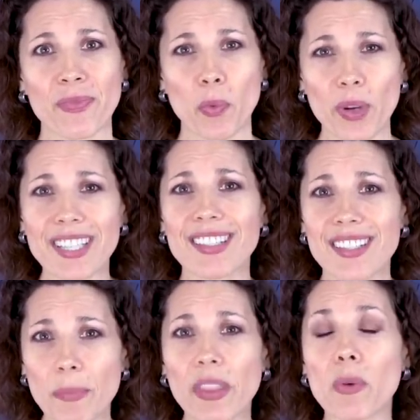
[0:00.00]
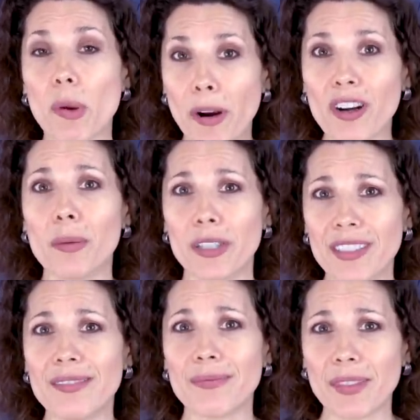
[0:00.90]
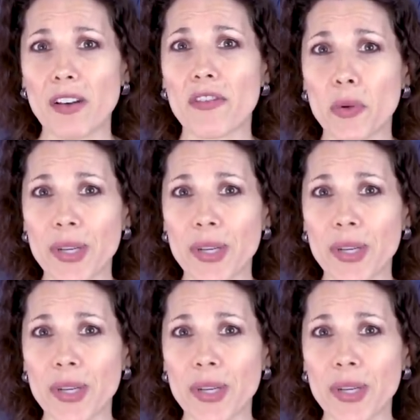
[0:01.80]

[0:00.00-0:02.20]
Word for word: We did something remarkable a few